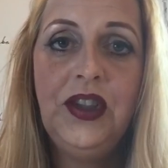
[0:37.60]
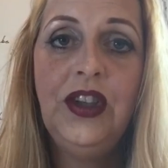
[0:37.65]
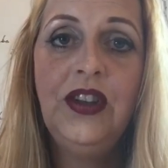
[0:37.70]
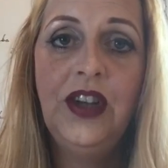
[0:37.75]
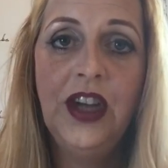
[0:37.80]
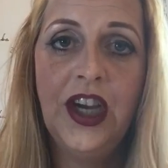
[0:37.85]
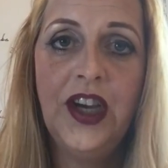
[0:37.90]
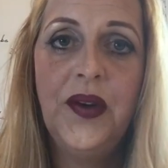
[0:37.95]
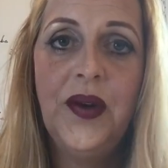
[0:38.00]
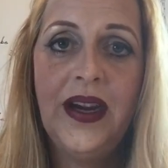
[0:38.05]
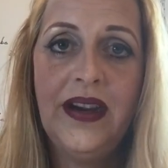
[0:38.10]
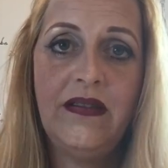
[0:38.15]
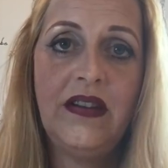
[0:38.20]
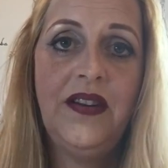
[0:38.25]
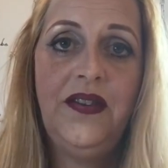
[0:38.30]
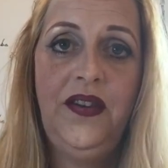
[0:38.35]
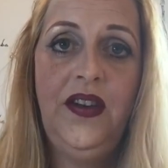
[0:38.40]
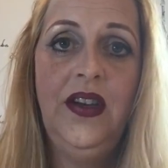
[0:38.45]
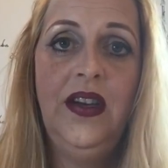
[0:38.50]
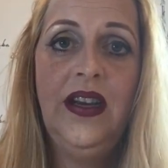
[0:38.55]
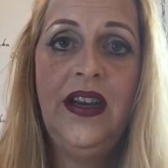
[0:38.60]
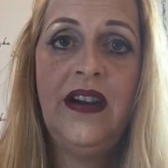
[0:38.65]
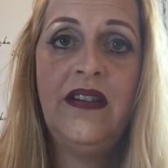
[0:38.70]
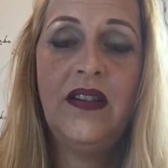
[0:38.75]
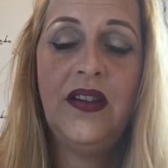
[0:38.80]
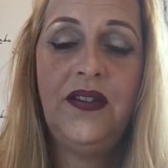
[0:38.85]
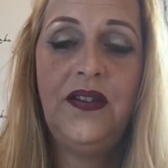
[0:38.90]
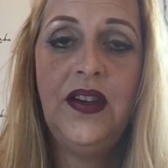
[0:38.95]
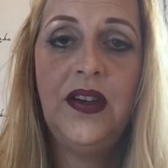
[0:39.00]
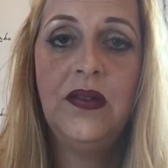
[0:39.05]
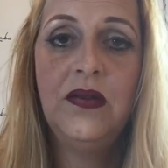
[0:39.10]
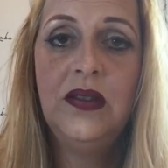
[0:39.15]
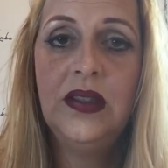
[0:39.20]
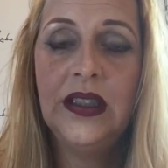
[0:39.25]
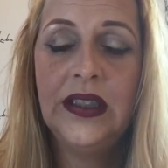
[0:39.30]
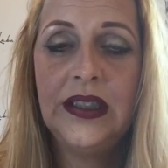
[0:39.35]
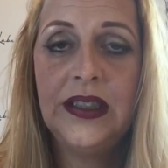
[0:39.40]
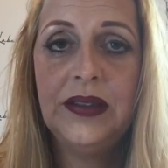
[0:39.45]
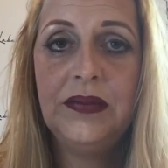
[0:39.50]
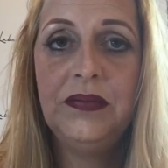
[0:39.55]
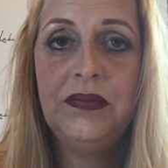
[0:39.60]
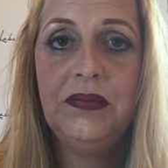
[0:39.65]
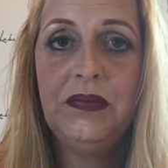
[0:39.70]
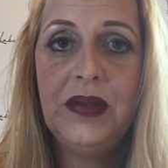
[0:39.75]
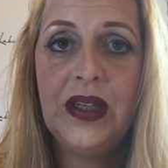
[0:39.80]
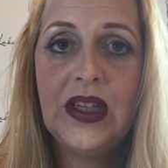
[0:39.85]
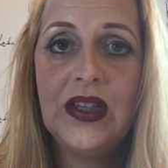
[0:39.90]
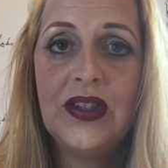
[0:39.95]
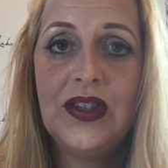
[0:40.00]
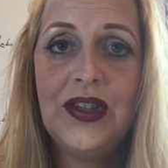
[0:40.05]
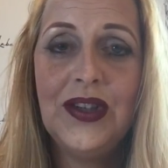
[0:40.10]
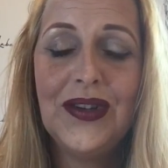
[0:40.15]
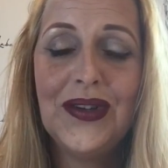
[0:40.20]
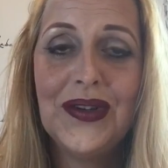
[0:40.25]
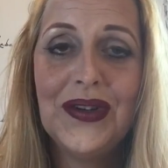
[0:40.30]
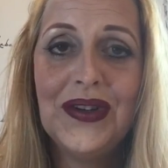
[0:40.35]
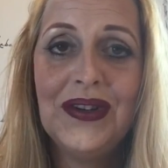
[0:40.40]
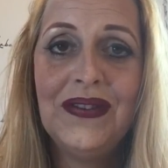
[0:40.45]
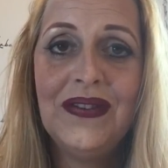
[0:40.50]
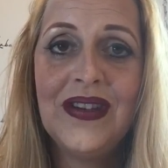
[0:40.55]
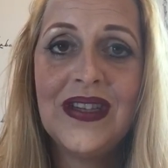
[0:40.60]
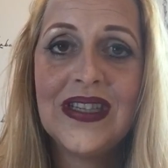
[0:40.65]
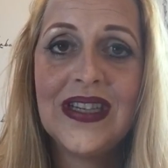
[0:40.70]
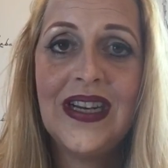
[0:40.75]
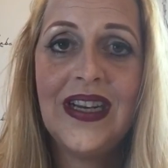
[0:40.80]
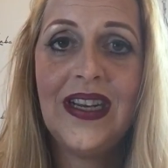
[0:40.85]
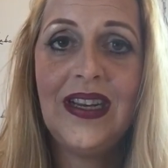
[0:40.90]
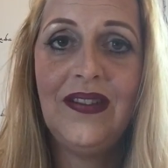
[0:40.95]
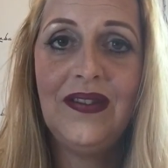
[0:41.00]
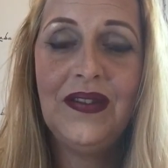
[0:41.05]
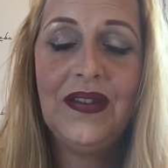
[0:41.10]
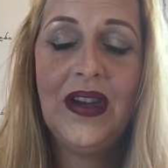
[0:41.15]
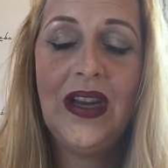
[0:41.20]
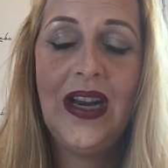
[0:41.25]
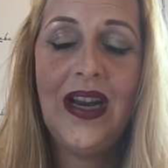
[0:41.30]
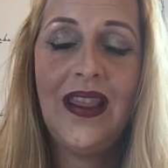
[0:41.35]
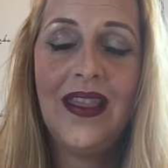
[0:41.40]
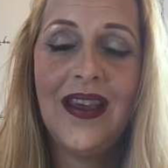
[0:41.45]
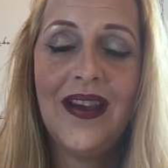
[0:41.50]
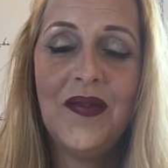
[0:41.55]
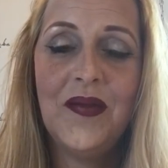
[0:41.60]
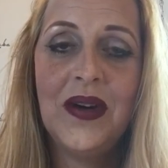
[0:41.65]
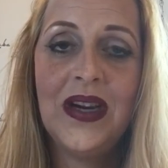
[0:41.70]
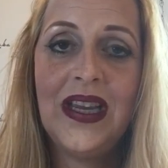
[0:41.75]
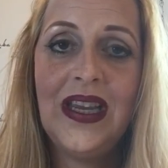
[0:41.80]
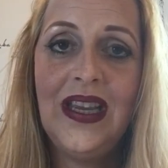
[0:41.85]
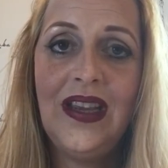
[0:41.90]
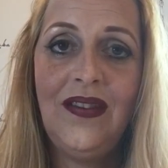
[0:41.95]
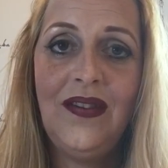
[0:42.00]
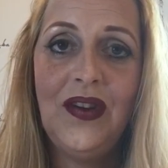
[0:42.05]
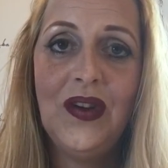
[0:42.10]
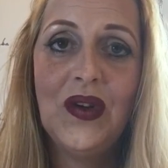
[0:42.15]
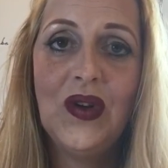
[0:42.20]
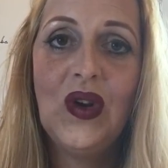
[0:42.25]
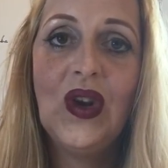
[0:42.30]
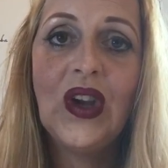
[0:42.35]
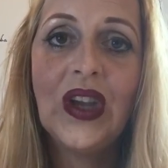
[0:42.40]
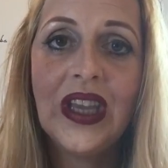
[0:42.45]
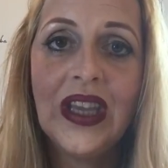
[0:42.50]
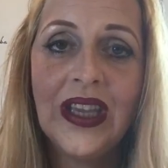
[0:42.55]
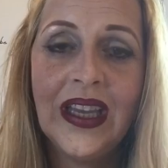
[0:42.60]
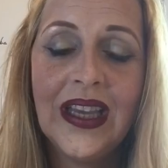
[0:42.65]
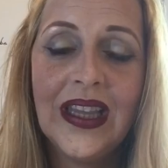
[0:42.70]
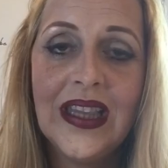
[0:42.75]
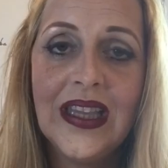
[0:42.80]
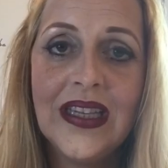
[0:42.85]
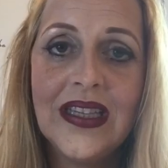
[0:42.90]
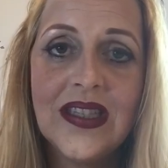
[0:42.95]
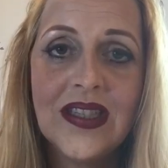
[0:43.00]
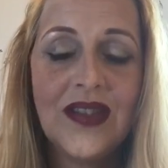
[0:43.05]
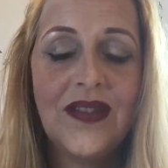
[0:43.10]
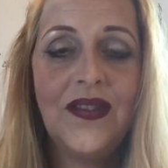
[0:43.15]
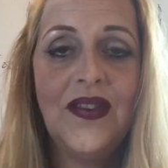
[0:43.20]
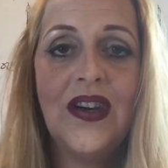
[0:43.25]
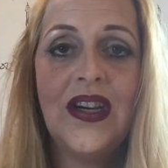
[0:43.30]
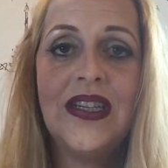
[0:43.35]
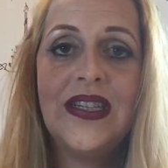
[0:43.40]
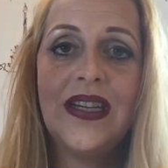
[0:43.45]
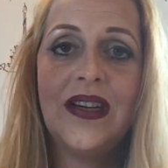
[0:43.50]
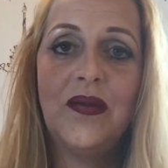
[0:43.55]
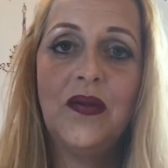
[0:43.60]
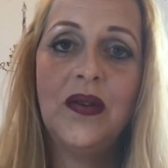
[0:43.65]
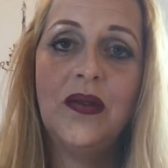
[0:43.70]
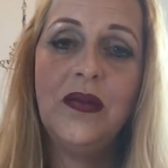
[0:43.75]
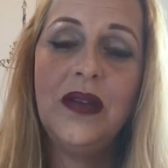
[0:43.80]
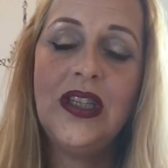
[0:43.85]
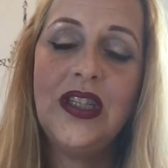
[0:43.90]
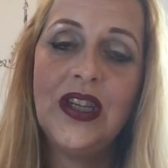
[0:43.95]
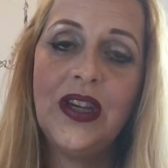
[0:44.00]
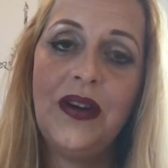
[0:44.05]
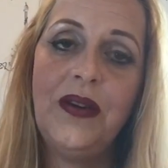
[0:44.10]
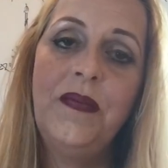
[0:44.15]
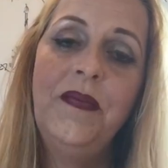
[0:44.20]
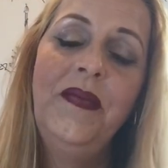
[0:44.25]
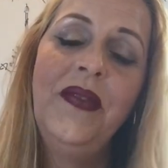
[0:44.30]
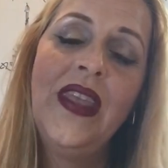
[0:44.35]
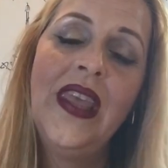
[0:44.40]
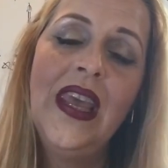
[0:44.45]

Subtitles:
You know how I felt, because you're obviously feeling that way if you're looking at this to find out what we do.